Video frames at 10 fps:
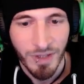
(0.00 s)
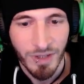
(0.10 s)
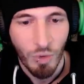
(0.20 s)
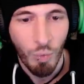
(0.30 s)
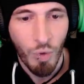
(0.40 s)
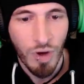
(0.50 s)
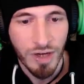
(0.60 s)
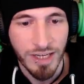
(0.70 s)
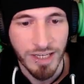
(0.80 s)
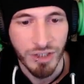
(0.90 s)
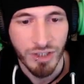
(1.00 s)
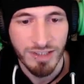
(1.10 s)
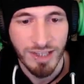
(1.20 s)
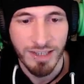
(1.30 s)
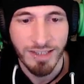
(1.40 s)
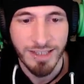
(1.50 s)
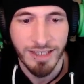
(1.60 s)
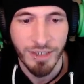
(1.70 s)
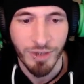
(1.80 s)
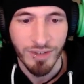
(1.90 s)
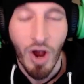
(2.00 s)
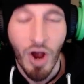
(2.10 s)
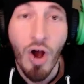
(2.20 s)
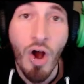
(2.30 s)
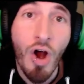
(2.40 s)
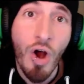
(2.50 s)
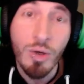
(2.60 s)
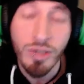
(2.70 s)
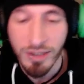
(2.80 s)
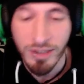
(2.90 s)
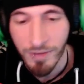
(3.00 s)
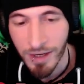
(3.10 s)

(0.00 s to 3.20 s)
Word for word: One hit, just like 98 degrees. Oh, shots fired.